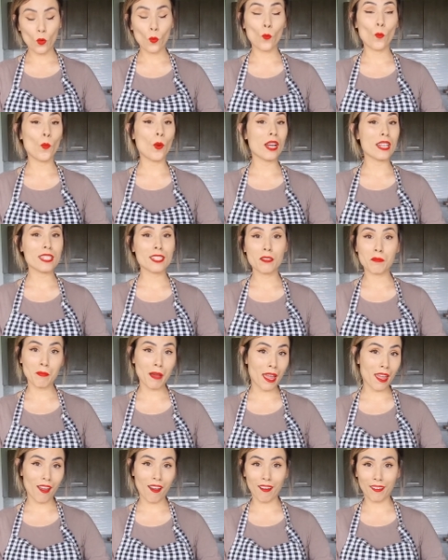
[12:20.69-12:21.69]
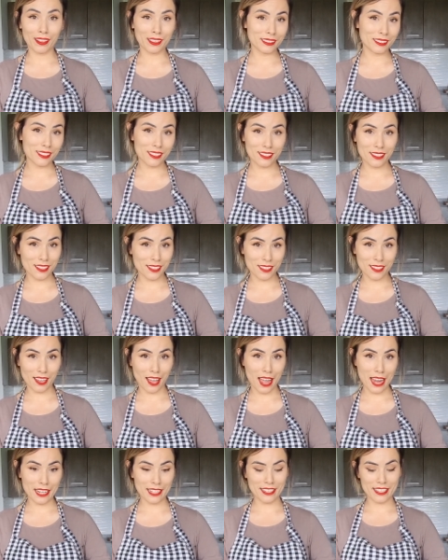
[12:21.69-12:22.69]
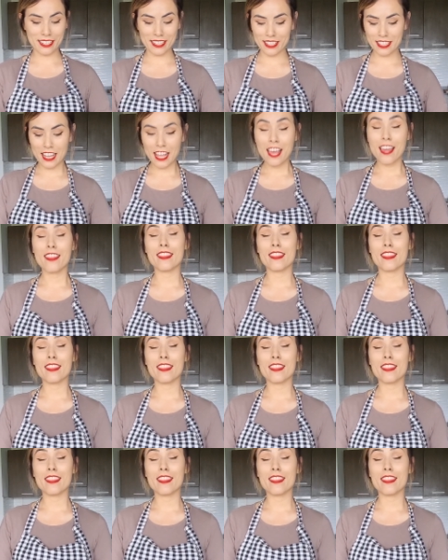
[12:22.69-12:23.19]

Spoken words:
what my heart desires.